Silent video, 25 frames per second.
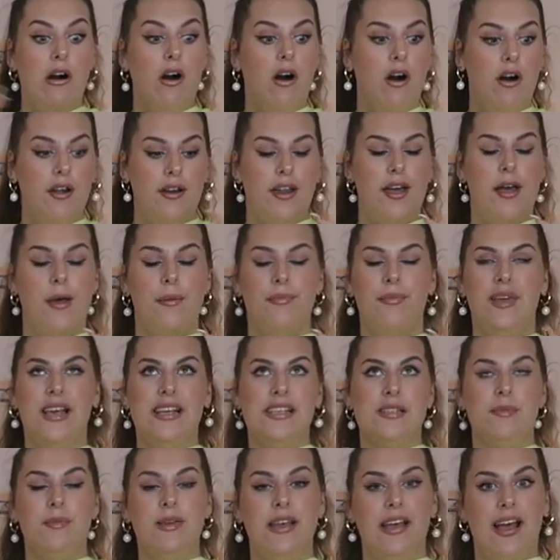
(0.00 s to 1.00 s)
it on
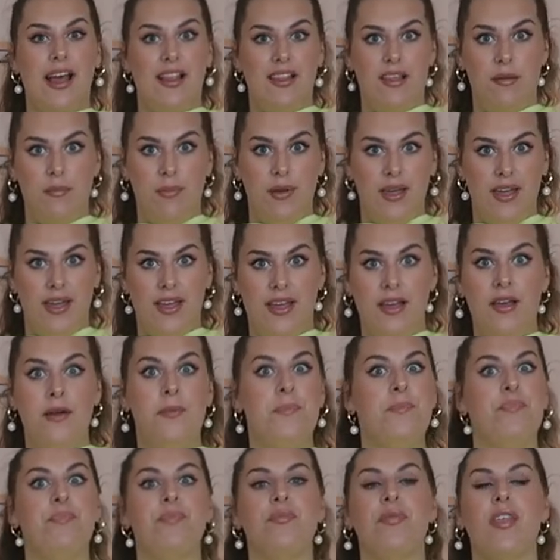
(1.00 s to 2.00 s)
It's Me, Kelly B.
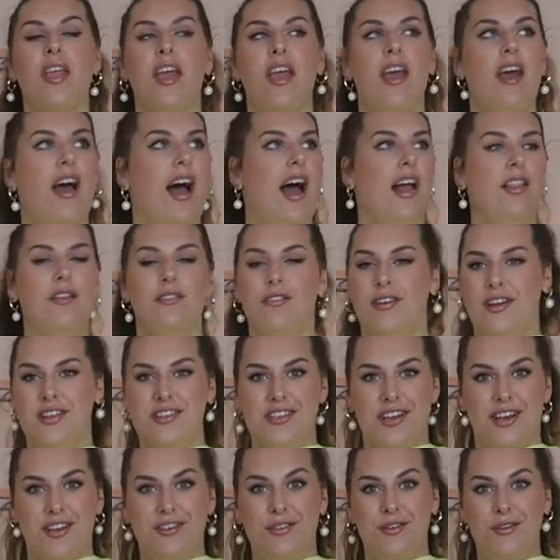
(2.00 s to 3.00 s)
I love her
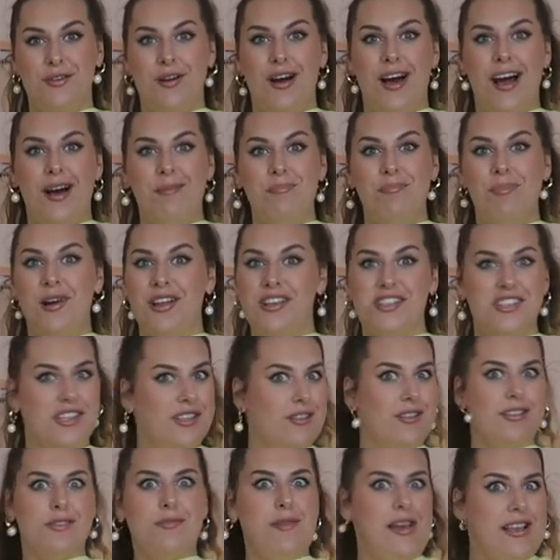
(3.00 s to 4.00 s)
channel and she
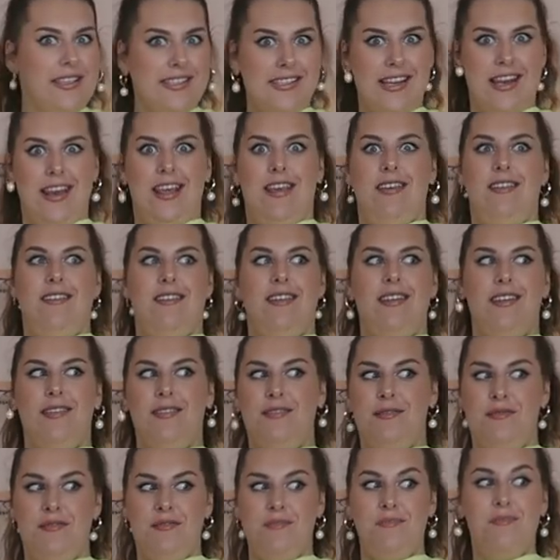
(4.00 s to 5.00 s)
looks amazing in it.
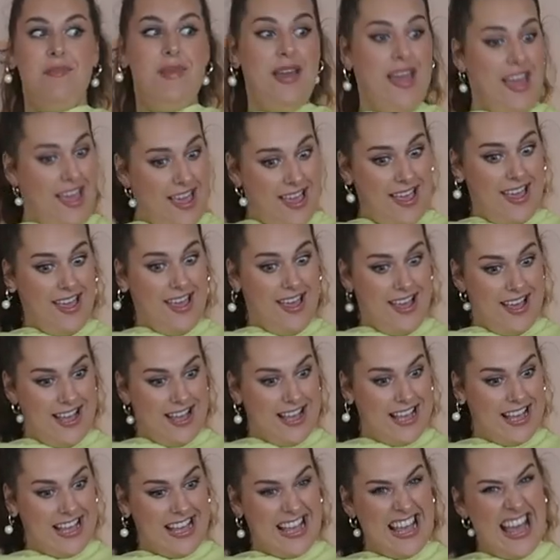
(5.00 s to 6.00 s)
Me,
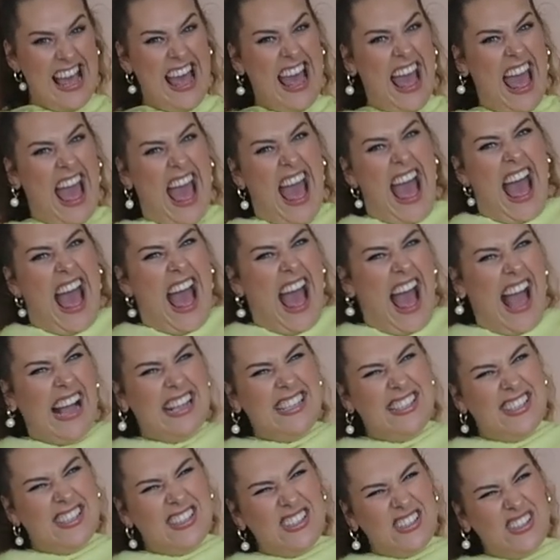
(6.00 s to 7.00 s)

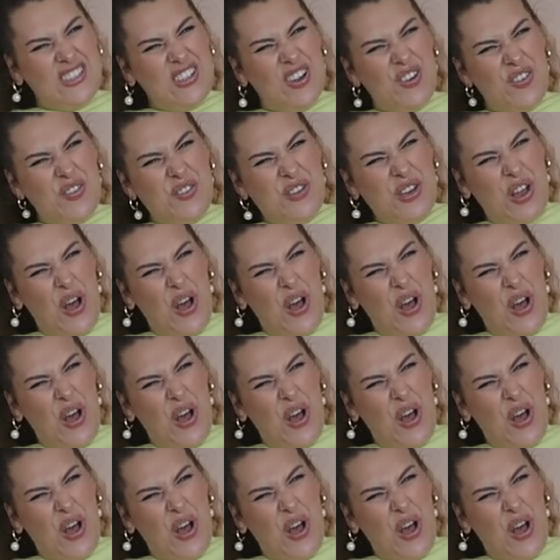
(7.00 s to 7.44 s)
I just don't